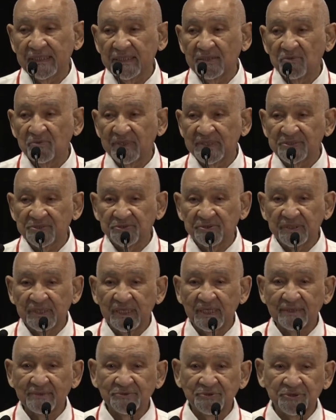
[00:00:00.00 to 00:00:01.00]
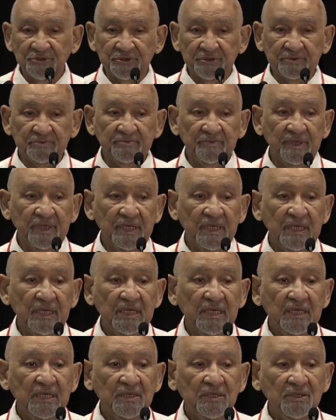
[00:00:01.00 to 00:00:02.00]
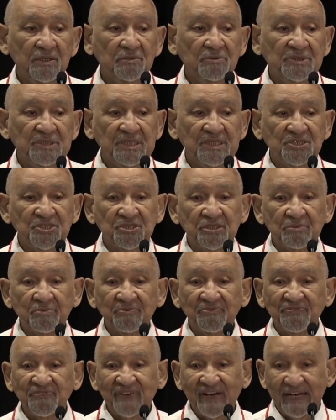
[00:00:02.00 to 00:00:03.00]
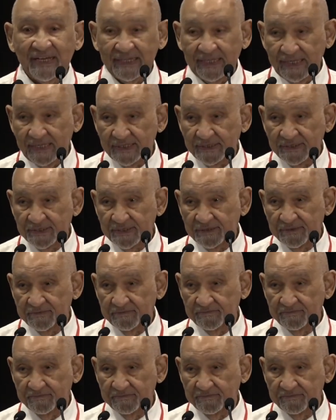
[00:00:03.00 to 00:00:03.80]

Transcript: in Western culture, you teach them phonics.